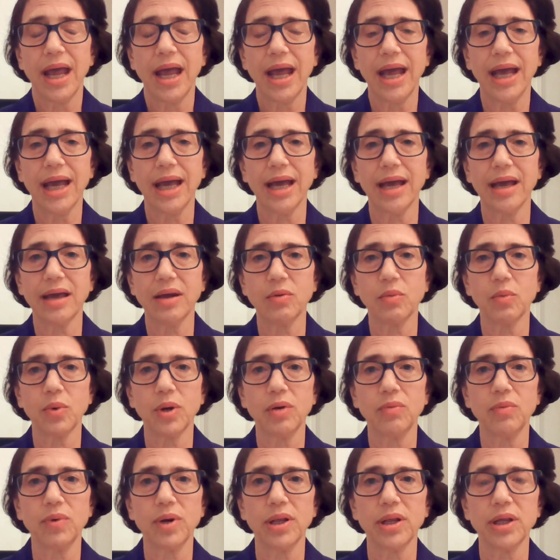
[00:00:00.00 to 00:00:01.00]
And
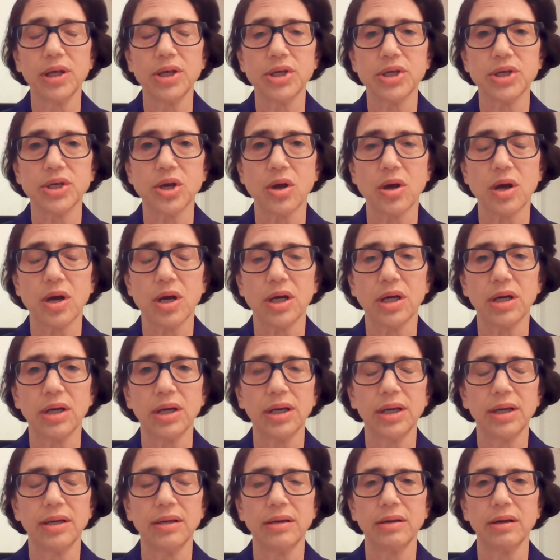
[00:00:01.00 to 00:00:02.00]
we really saw it
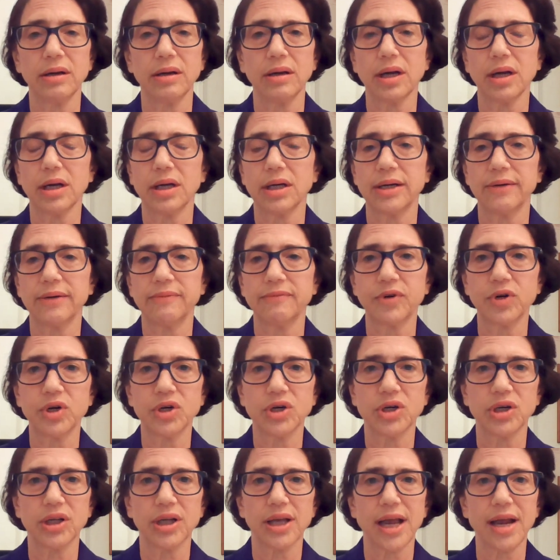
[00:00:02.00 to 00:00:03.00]
in
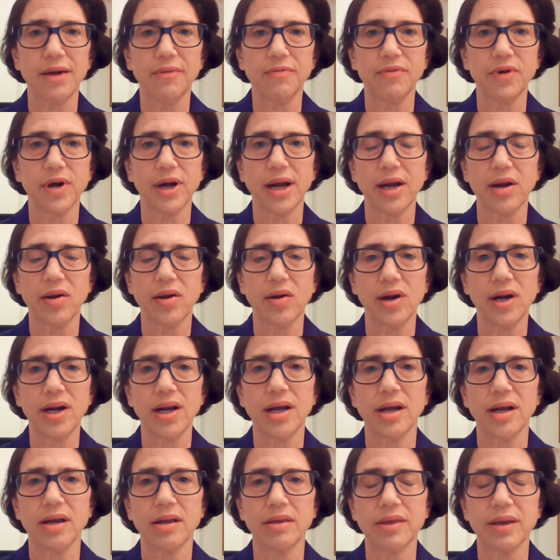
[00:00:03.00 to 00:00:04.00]
virtually every
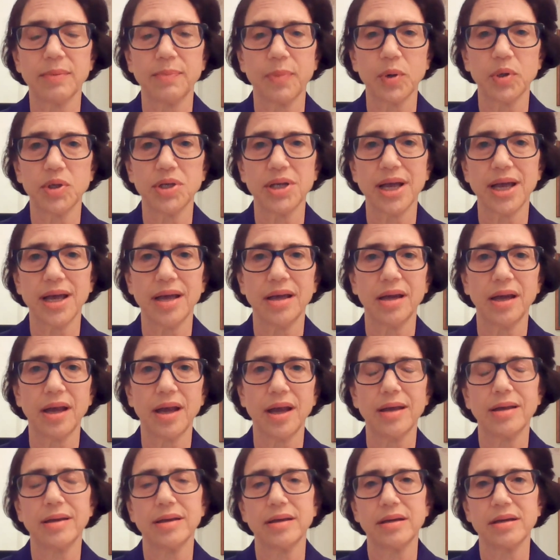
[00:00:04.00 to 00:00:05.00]
area that both Ted
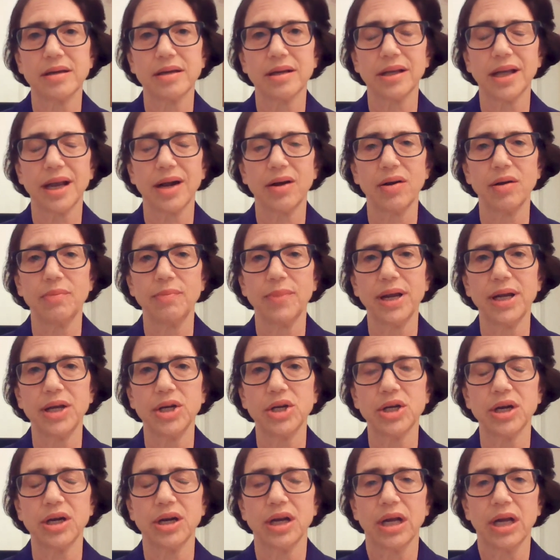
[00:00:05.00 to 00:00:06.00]
and Larry
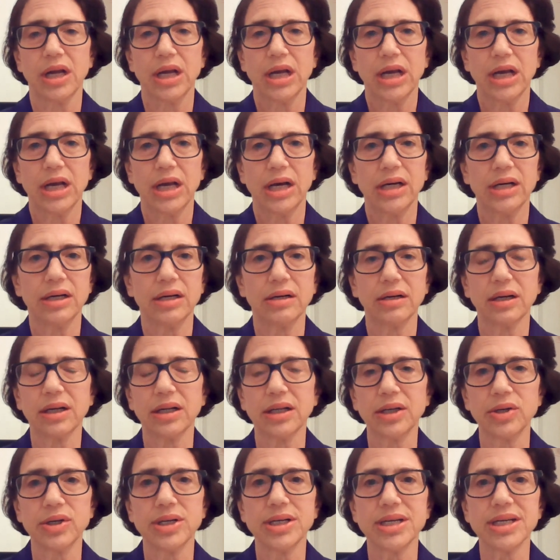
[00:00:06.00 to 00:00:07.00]
mentioned,
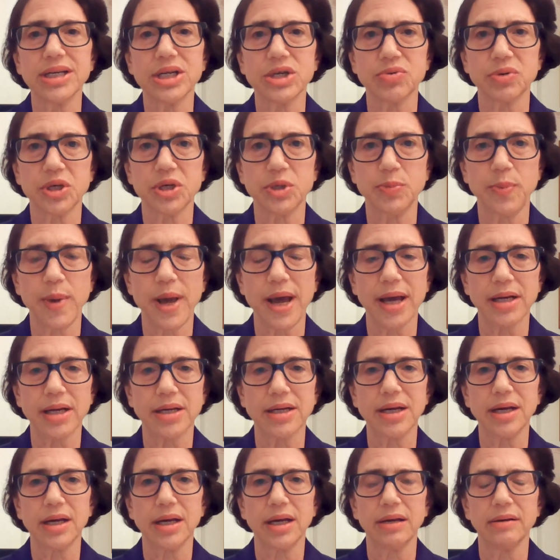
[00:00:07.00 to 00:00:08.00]
clear
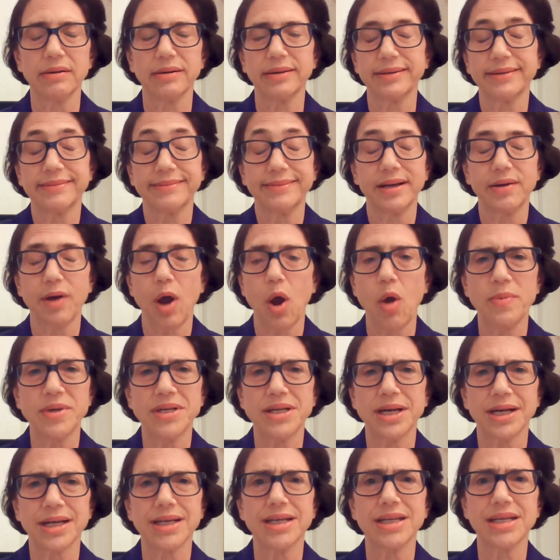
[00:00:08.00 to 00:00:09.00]
disrespect,
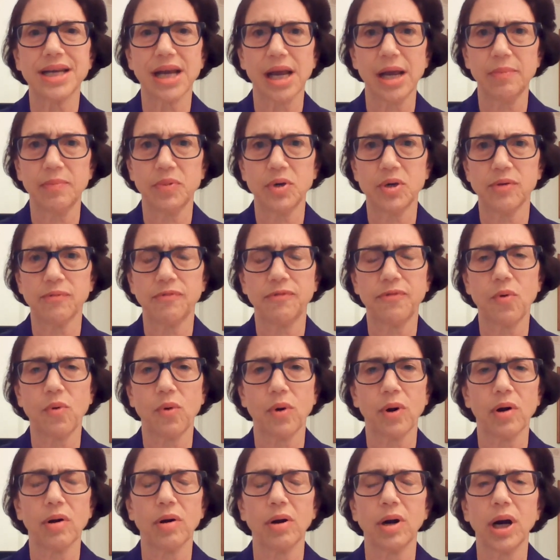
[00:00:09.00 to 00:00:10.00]
almost a contempt
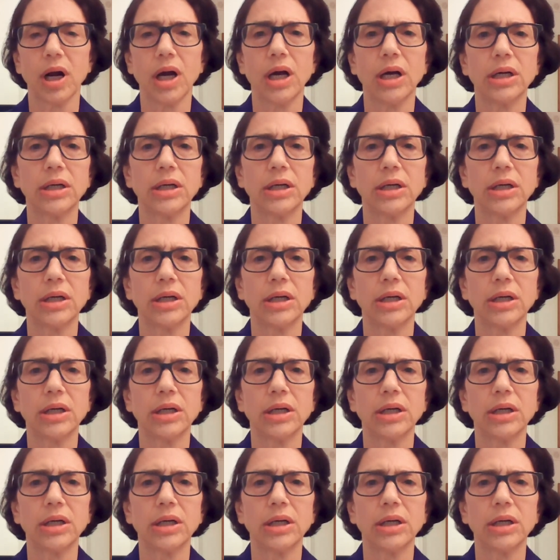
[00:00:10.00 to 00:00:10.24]
for